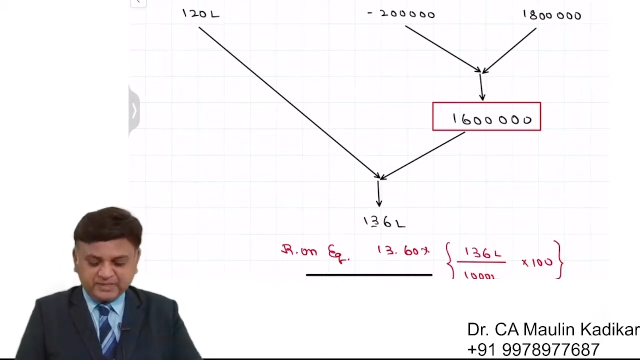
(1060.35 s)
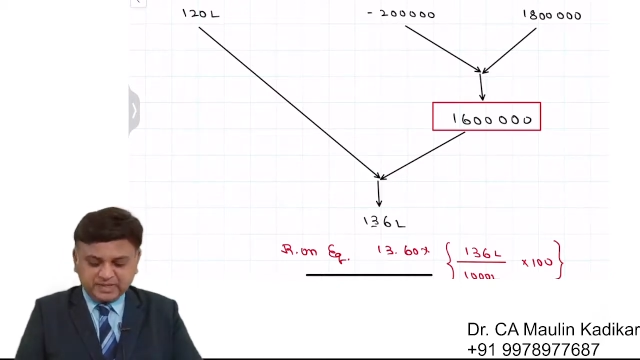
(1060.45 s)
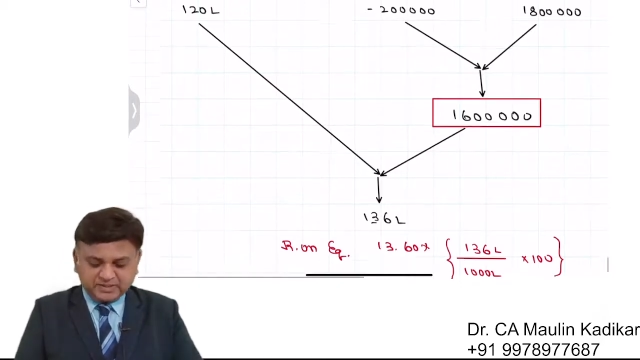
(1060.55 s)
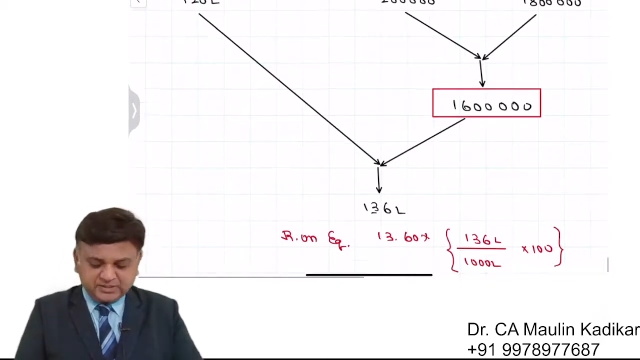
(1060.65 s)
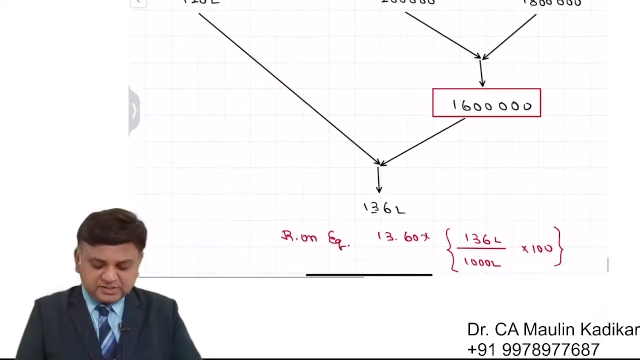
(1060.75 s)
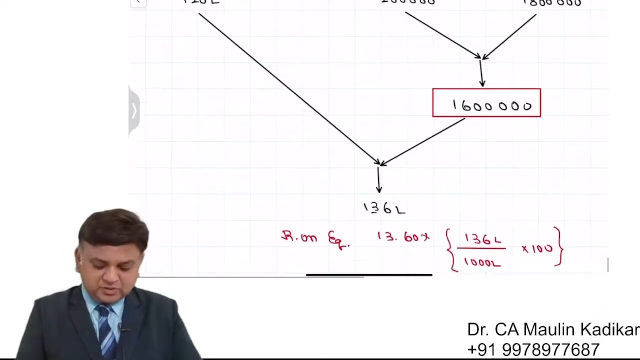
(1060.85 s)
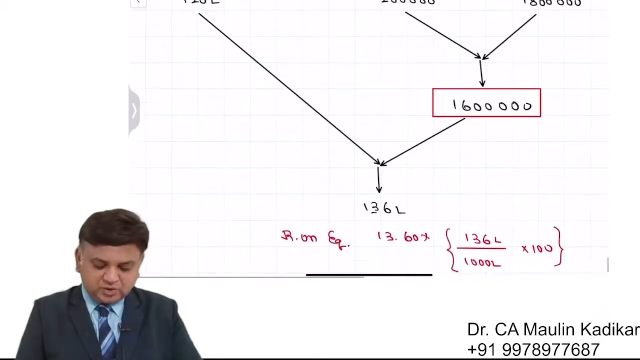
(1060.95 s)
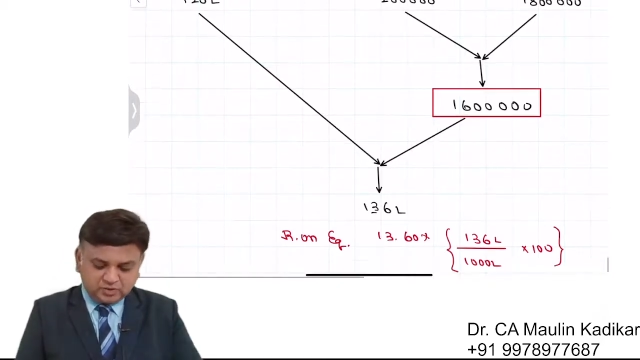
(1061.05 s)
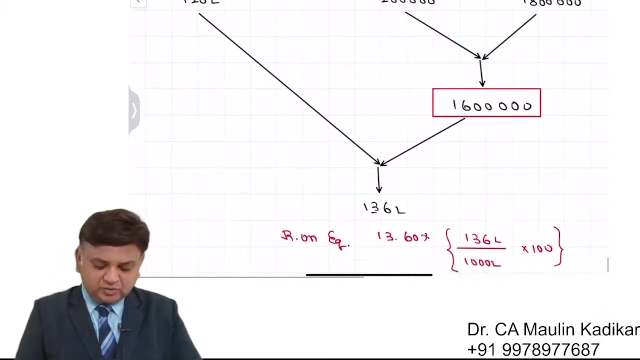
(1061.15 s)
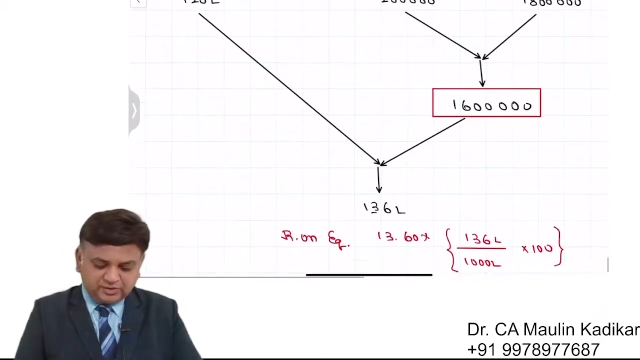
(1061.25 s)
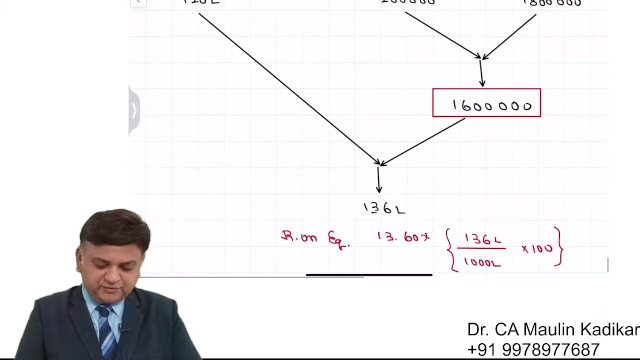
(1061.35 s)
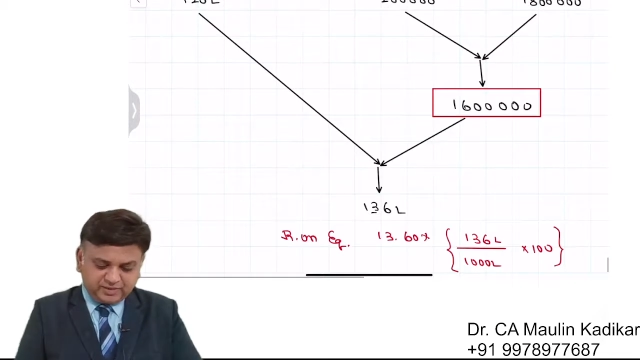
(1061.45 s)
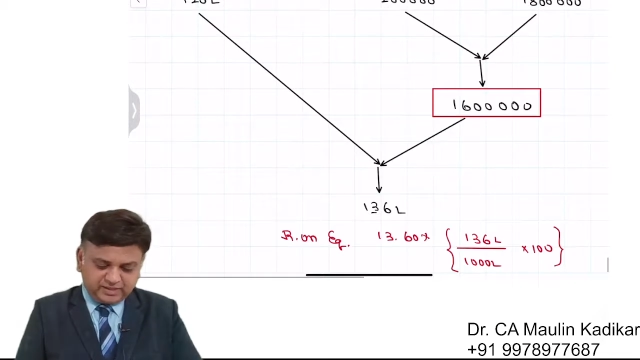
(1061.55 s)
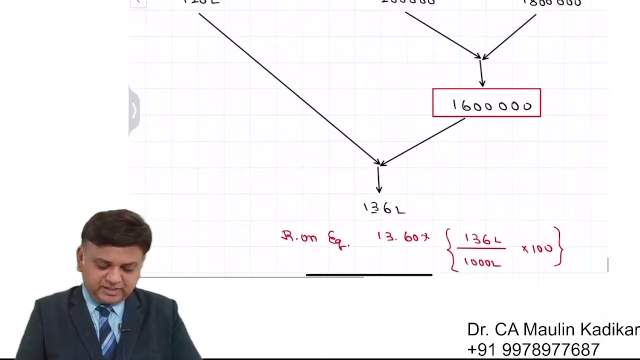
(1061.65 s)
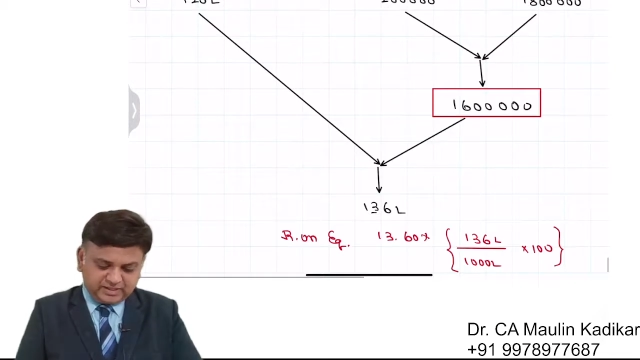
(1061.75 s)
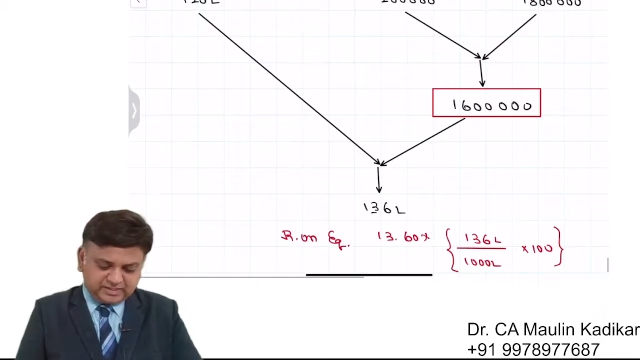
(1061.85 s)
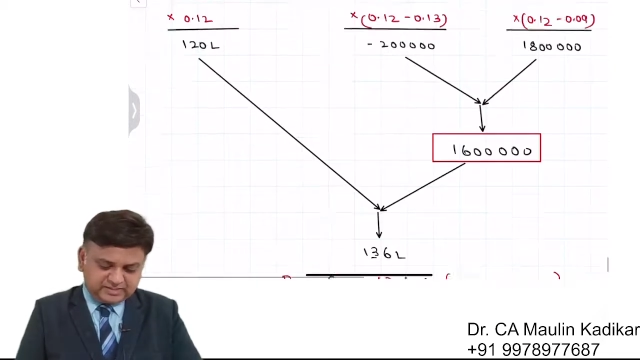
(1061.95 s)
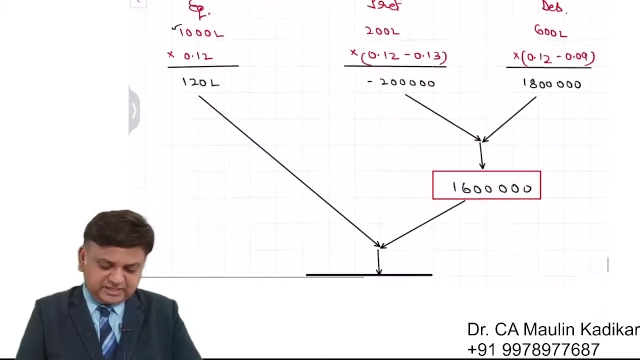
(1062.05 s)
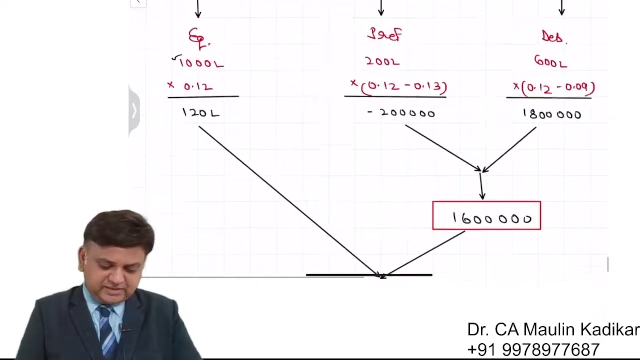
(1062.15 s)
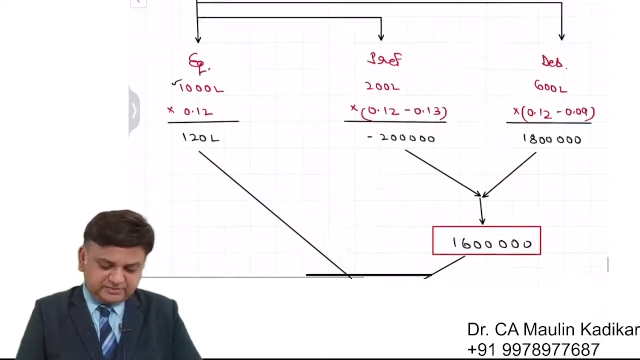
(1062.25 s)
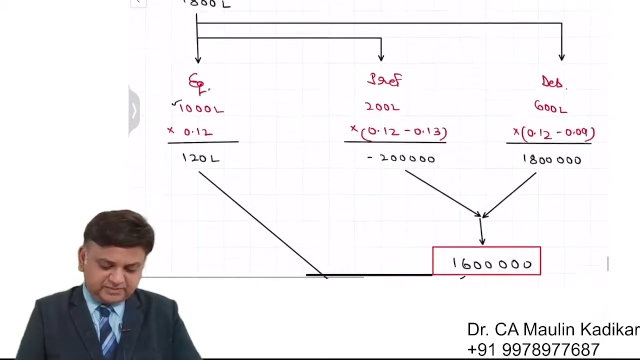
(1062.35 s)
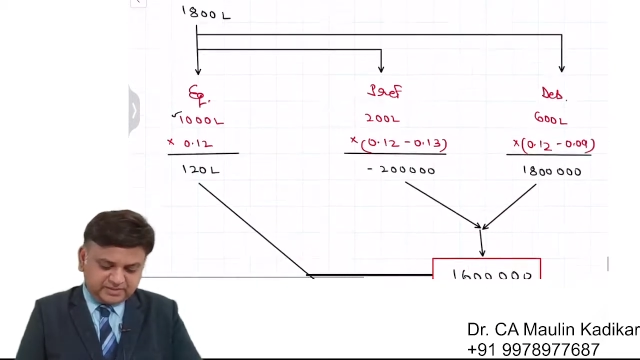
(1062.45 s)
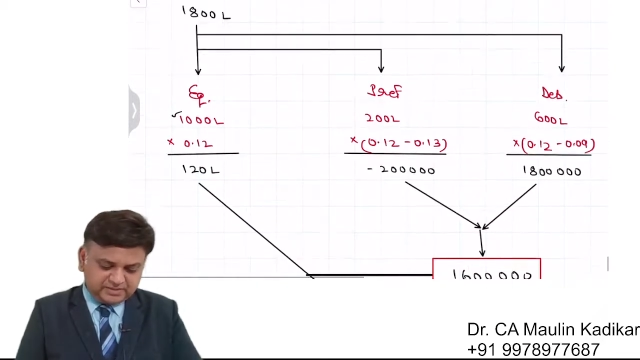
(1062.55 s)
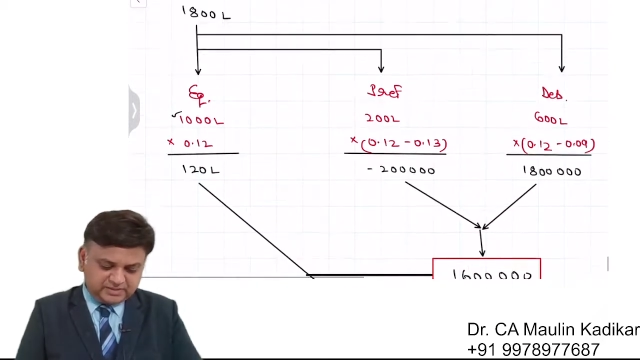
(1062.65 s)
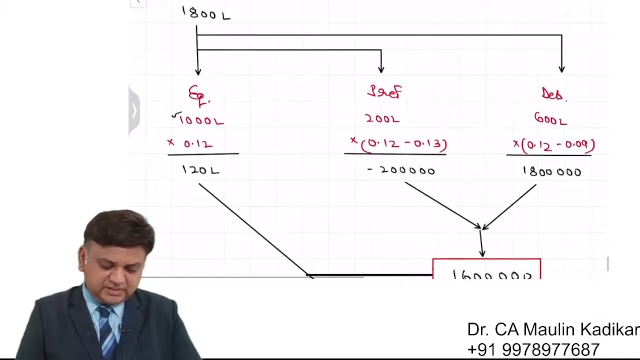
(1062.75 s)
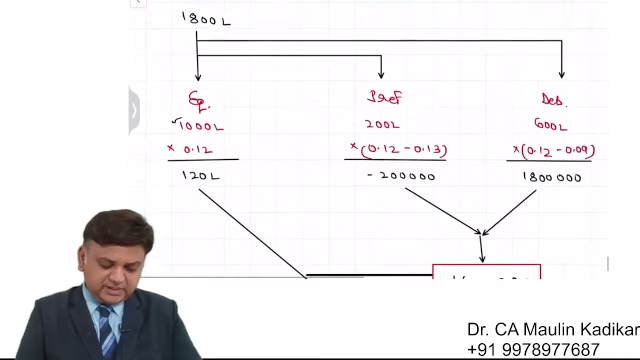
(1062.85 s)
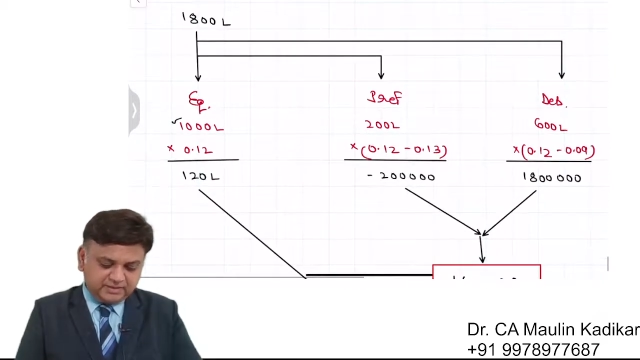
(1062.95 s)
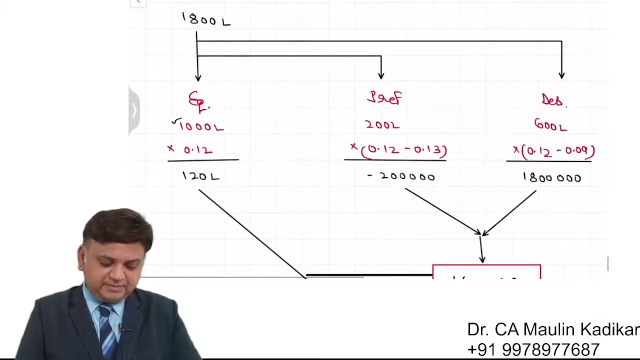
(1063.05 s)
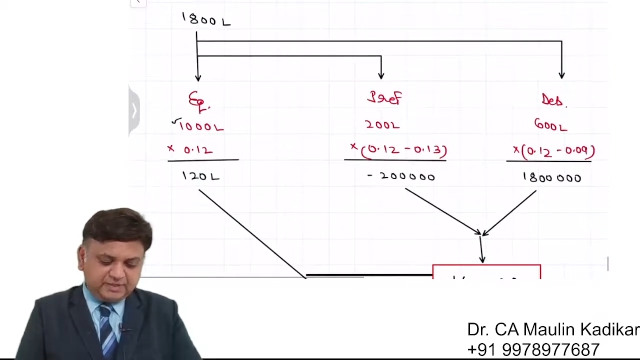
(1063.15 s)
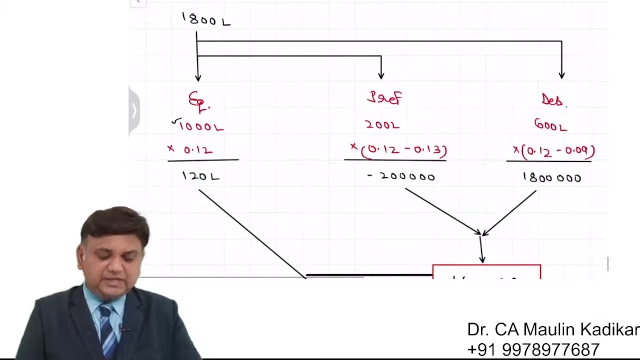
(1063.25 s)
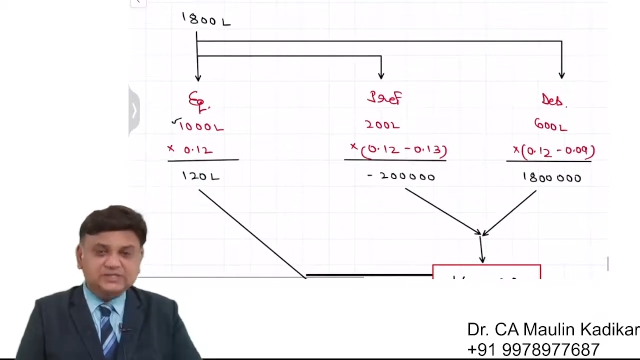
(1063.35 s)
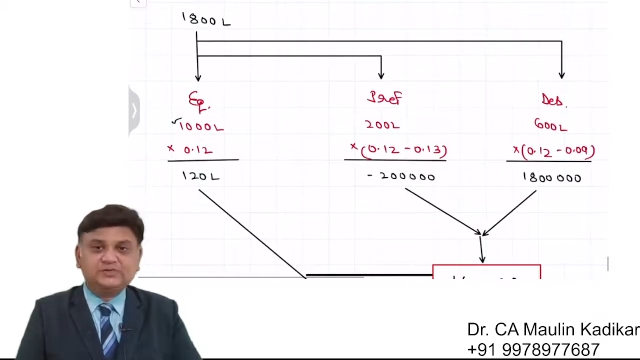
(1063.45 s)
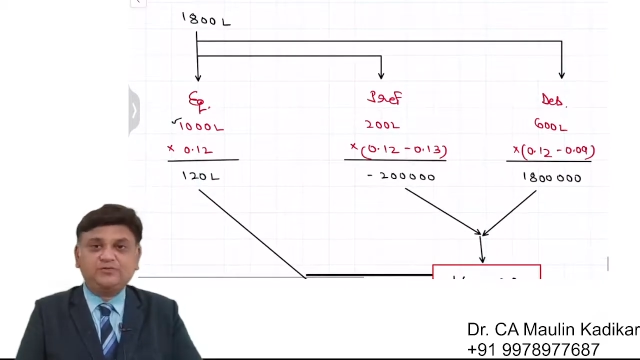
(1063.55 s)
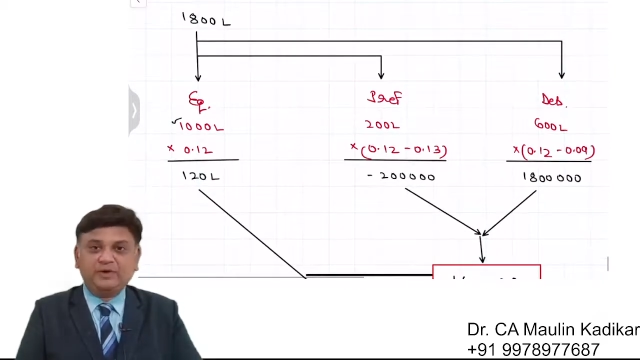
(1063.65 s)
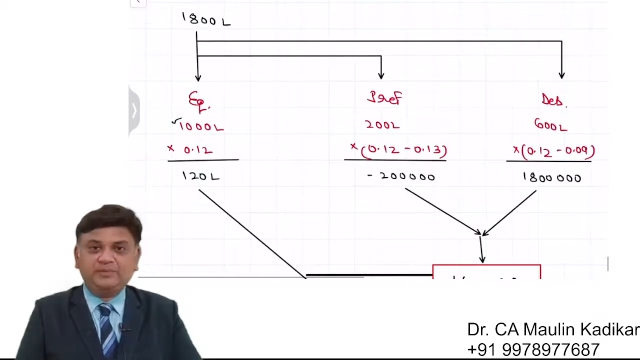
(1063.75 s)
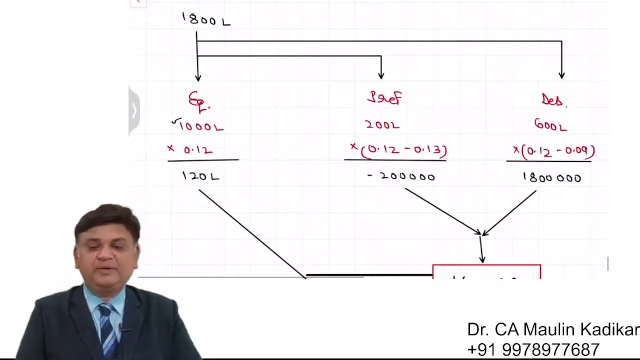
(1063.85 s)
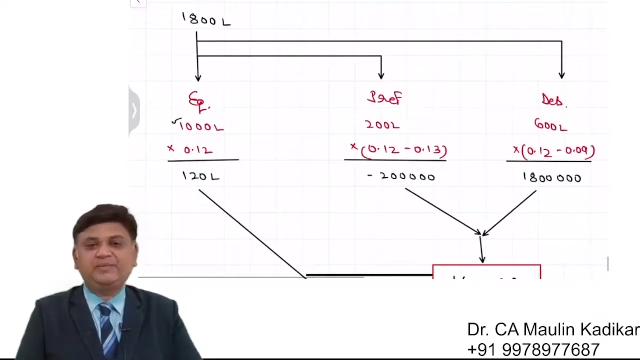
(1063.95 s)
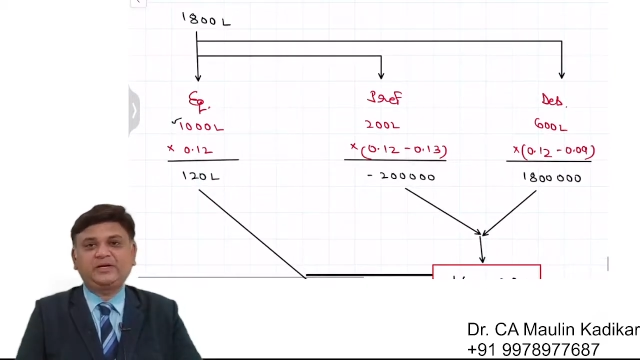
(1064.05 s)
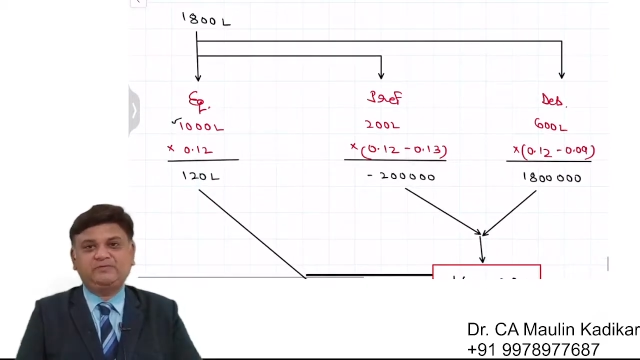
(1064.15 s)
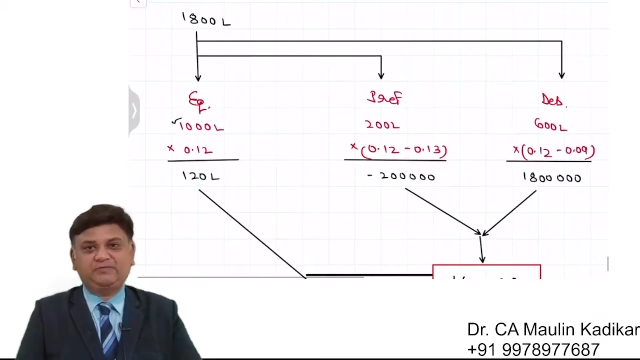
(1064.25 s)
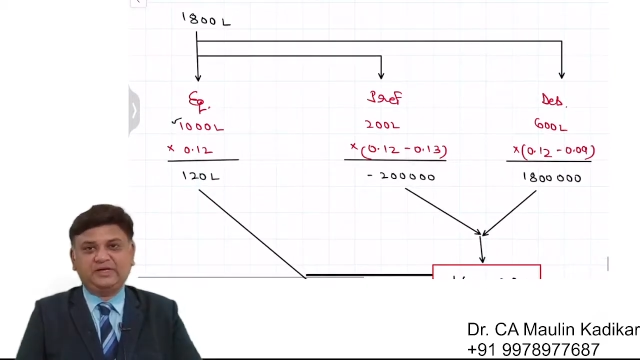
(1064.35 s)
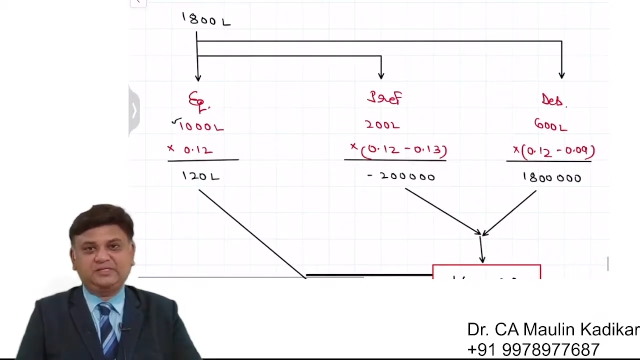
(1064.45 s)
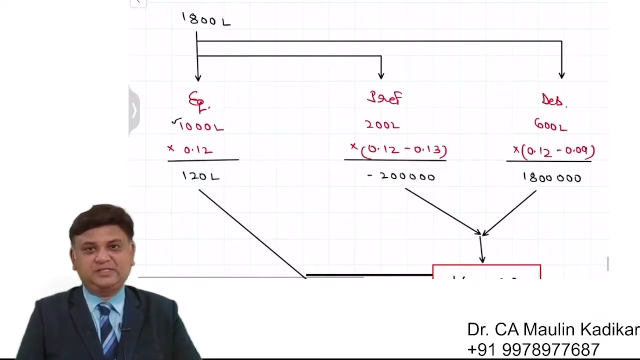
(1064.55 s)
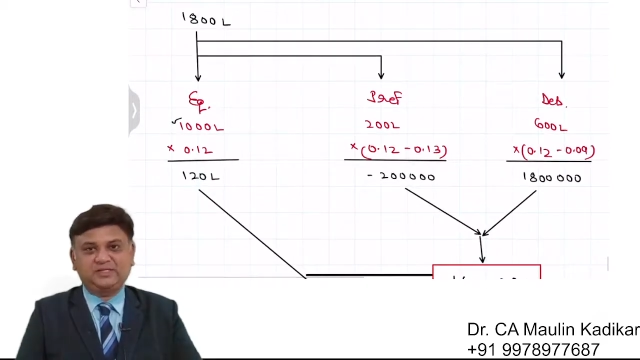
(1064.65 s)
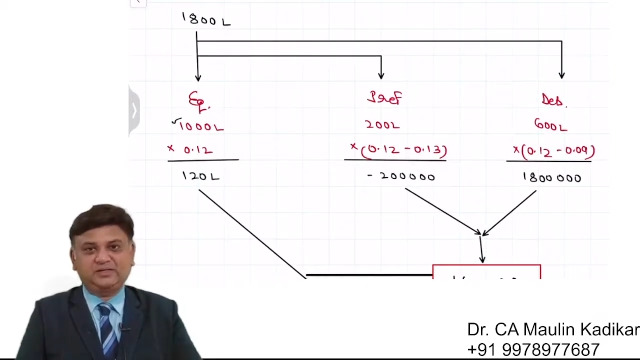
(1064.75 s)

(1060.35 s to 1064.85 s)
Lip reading: This is not only for an understanding purpose, but it is forming part of the answer.